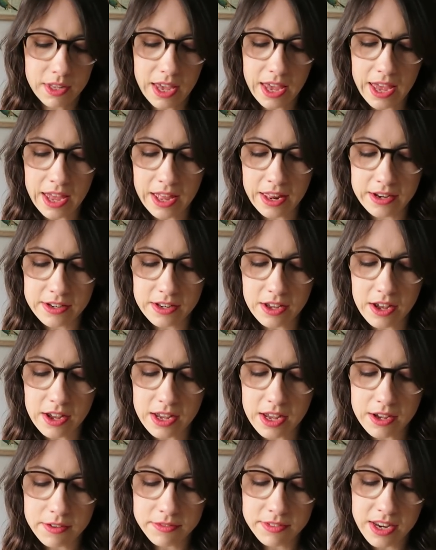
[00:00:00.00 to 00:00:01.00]
And I
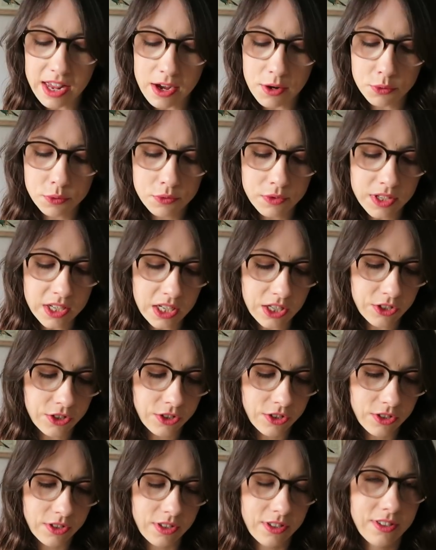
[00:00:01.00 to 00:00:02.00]
have now
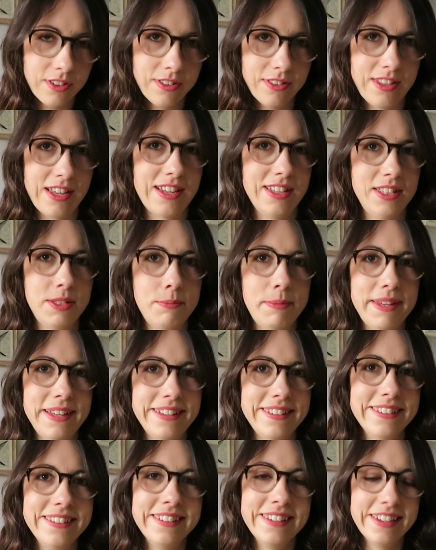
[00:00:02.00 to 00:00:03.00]
finished that
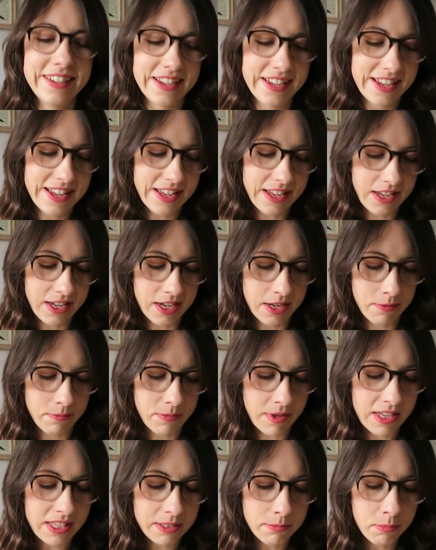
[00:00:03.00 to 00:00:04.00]
spin.
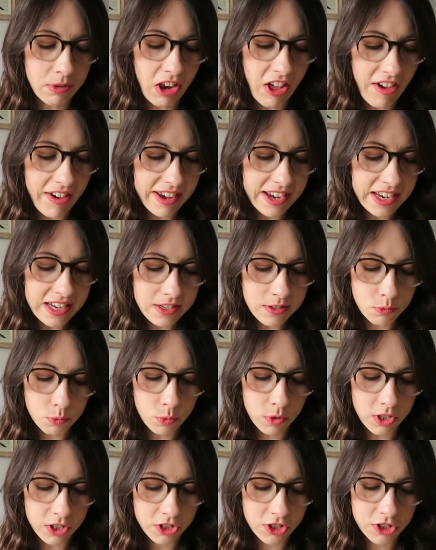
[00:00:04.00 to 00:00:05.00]
It's plied,
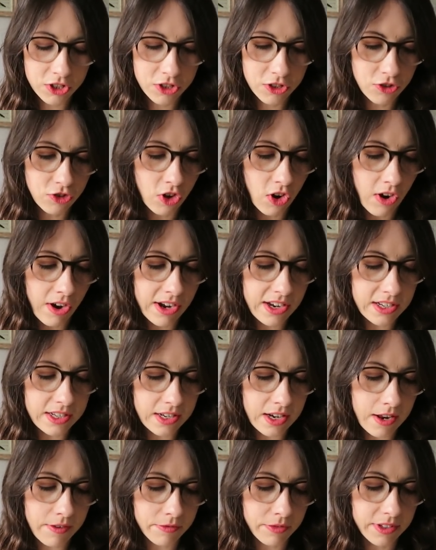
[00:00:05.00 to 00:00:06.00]
washed, dried
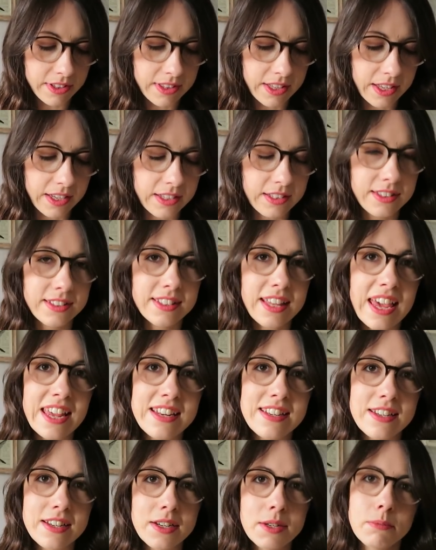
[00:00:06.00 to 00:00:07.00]
and everything, and
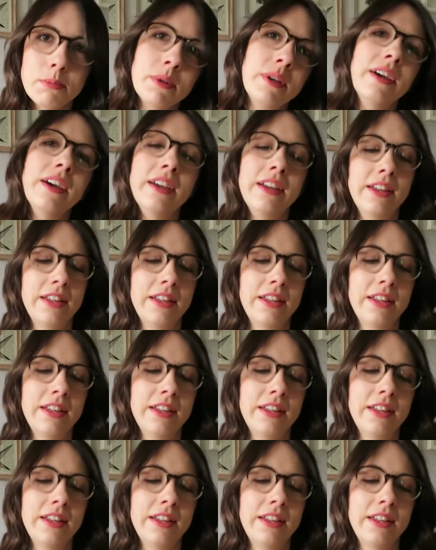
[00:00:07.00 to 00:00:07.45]
skeined up.